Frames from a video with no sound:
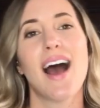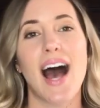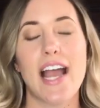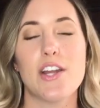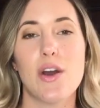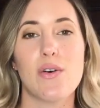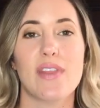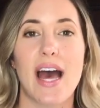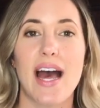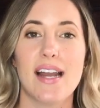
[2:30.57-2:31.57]
I know
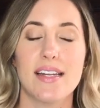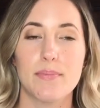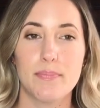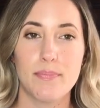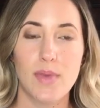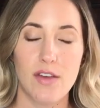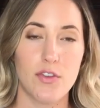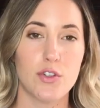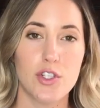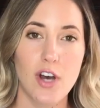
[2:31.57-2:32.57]
that if
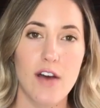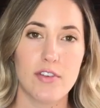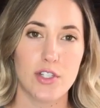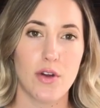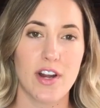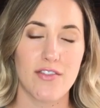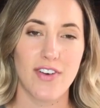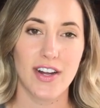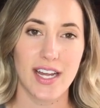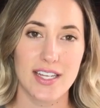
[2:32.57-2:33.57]
you do have a toenail
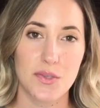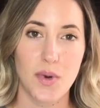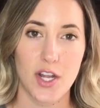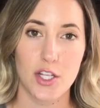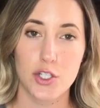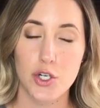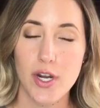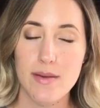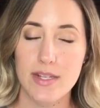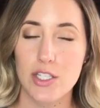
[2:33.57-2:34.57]
fungus, one of the
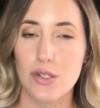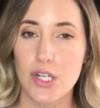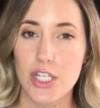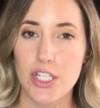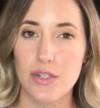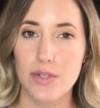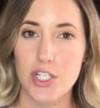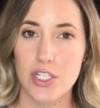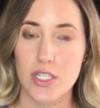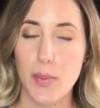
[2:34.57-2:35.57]
treatments you can do,
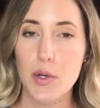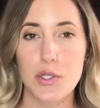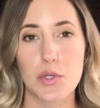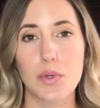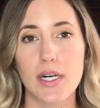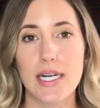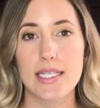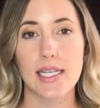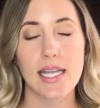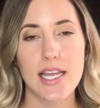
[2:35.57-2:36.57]
which is supposed to work,
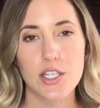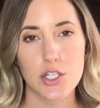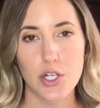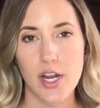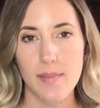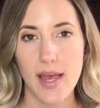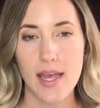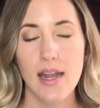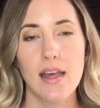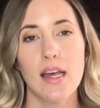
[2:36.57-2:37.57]
is a laser treatment.